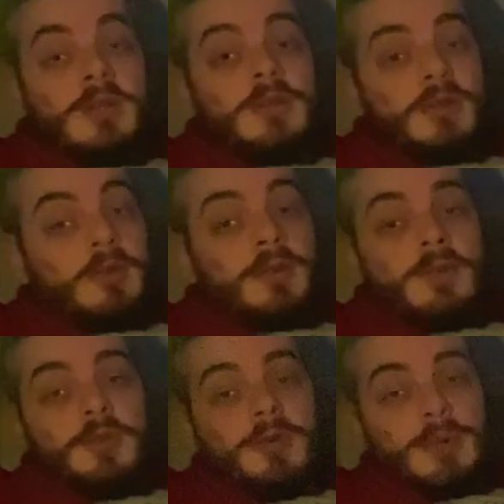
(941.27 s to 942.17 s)
not done
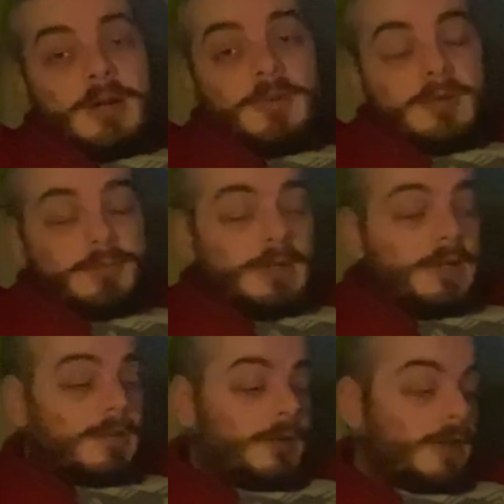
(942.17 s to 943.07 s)
too well this week,
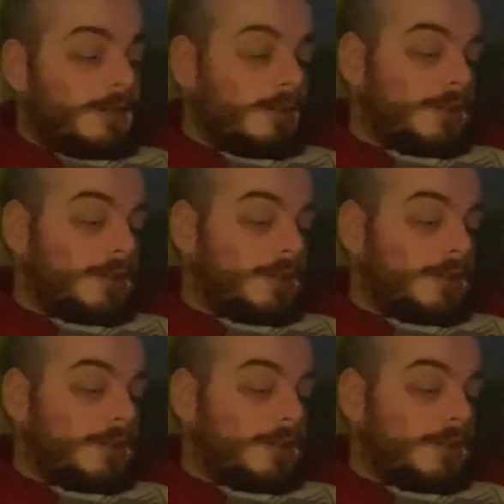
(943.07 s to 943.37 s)
have I?